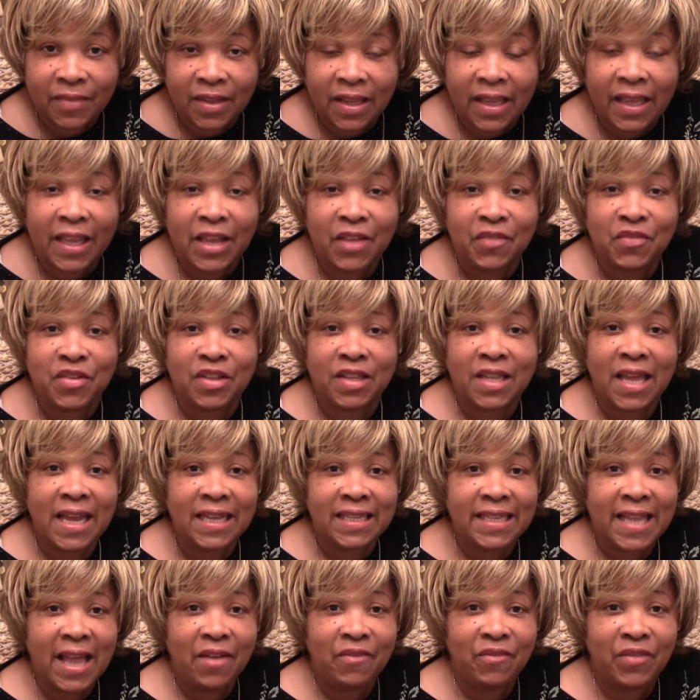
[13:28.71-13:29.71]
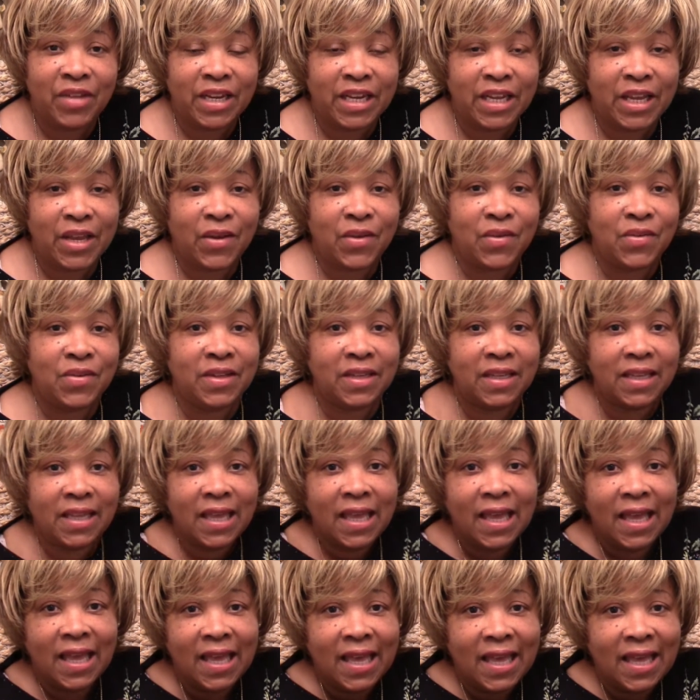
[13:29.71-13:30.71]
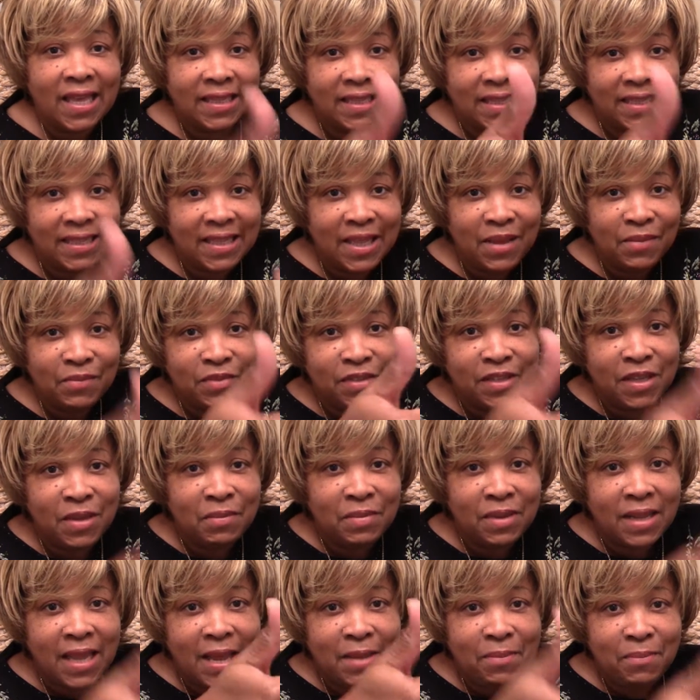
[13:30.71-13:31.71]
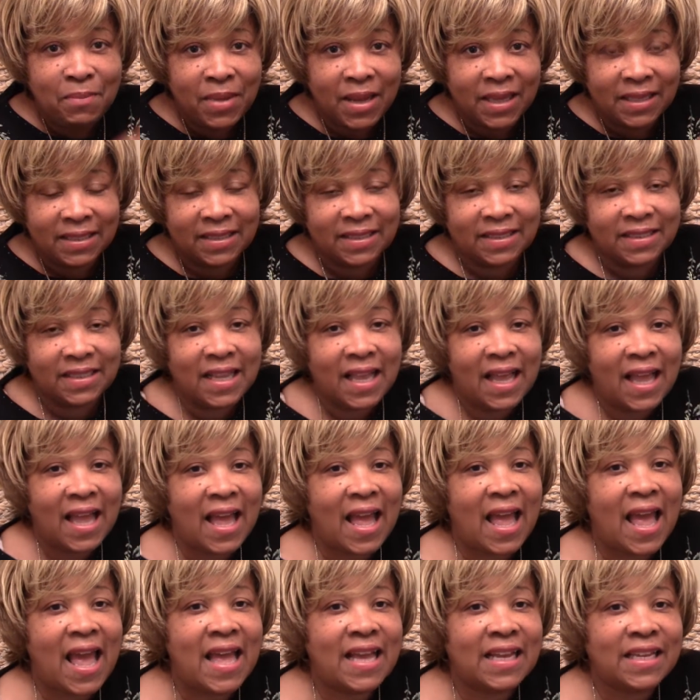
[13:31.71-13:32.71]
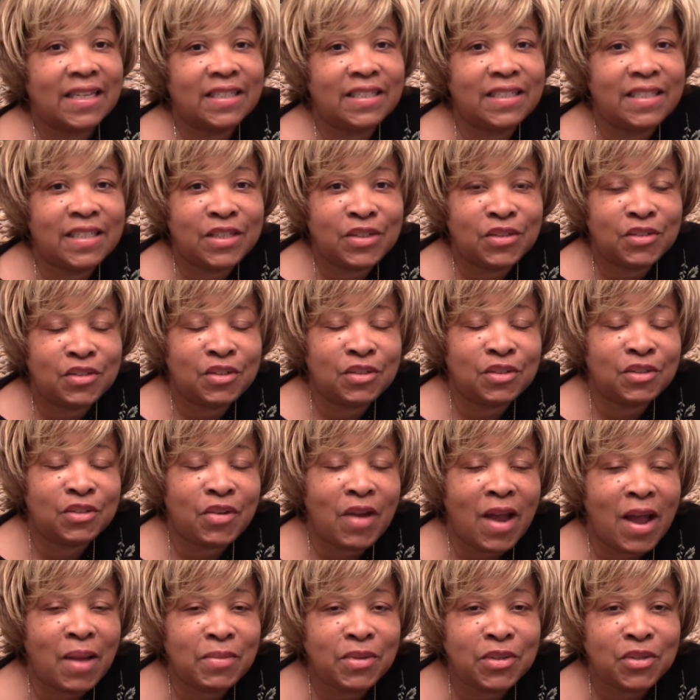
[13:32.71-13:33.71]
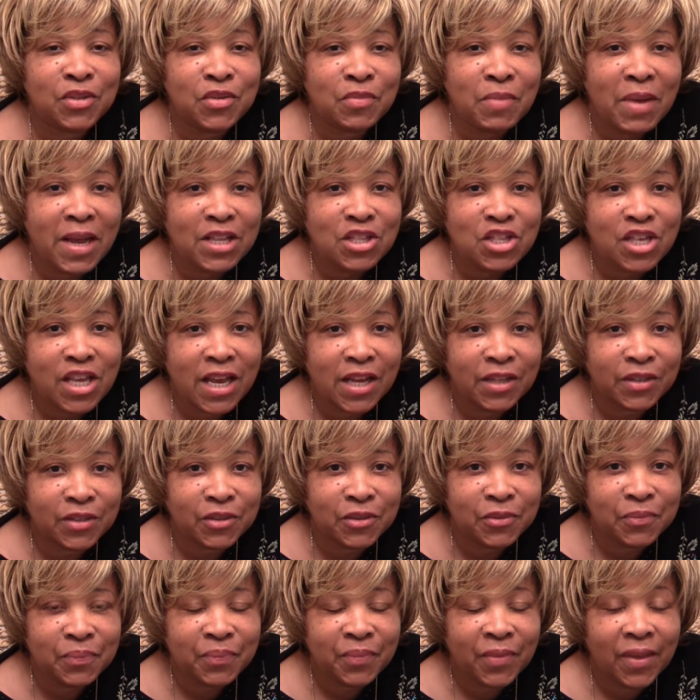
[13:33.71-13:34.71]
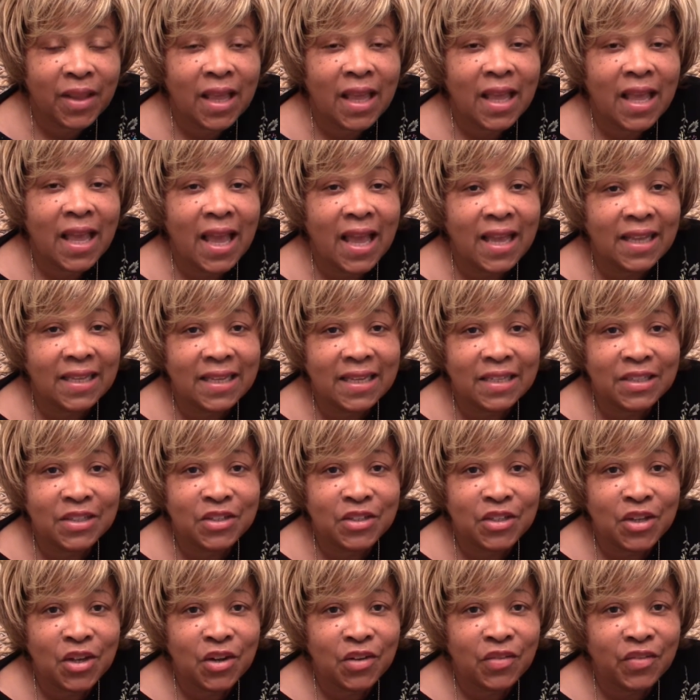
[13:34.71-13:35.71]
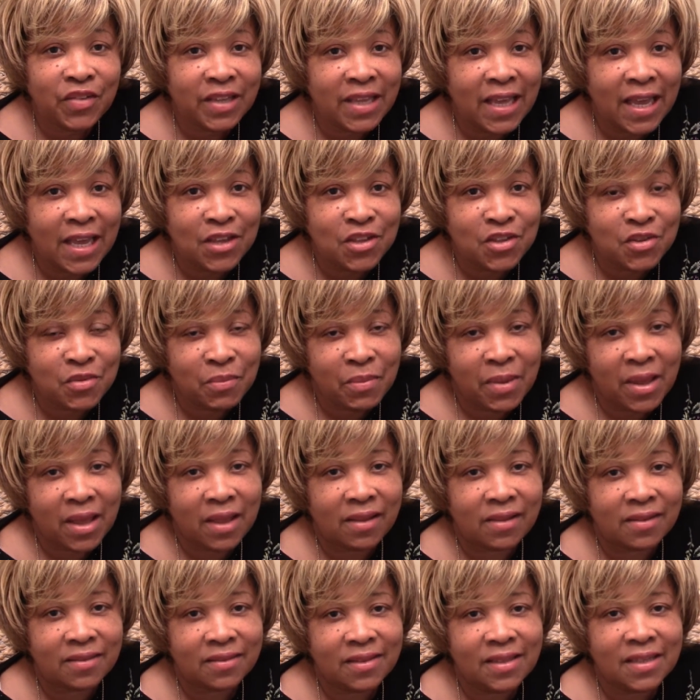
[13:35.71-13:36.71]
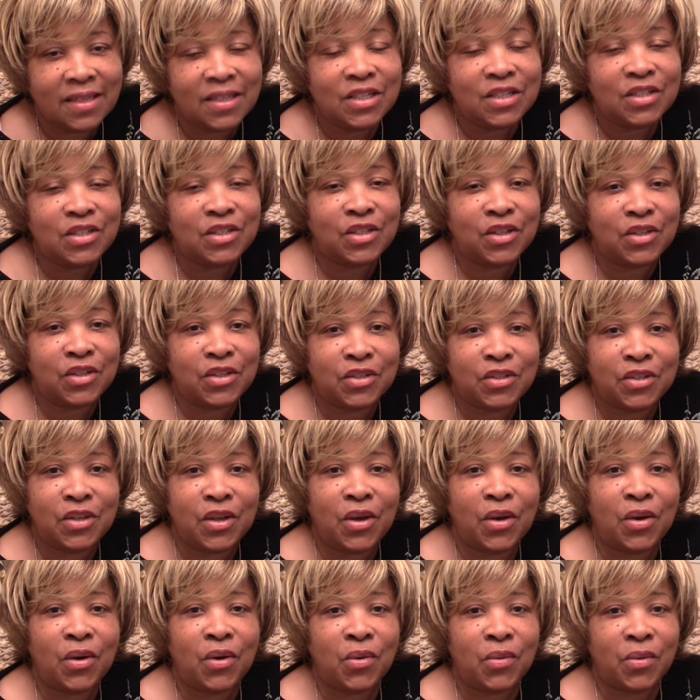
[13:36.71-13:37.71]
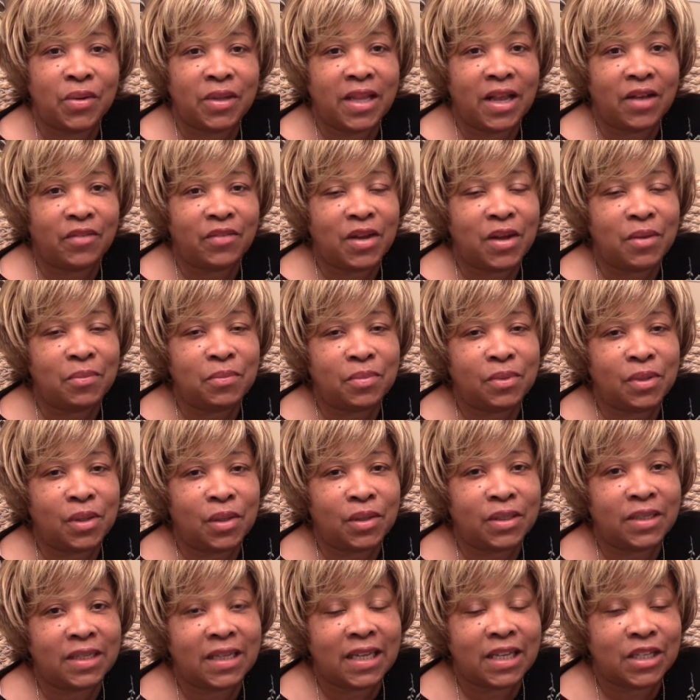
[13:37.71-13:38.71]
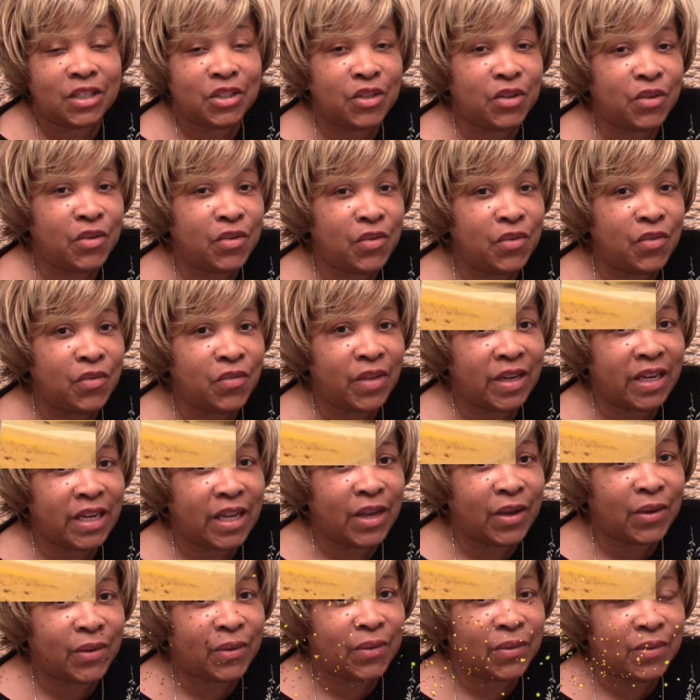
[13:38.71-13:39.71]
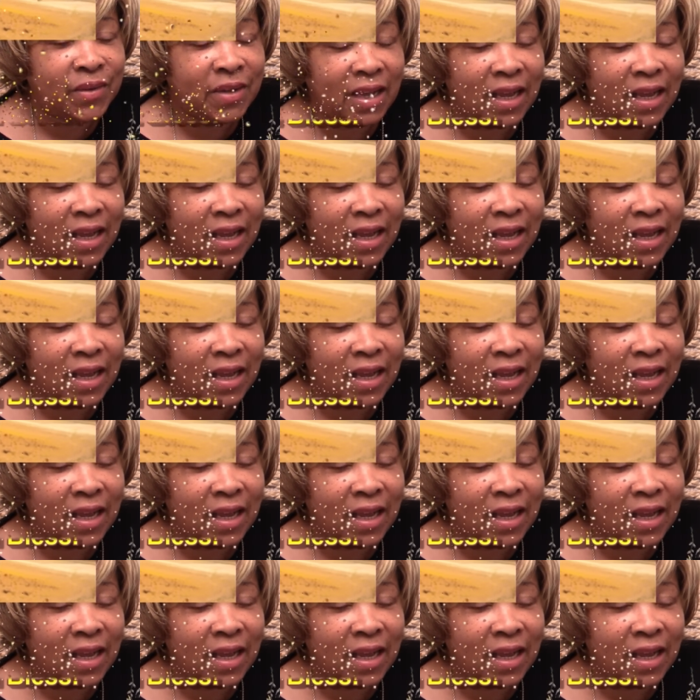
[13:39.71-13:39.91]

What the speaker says: If you like that video, hit the thumbs up like button and consider subscribing to my channel and hit the notification bell so you know when I've uploaded a new video.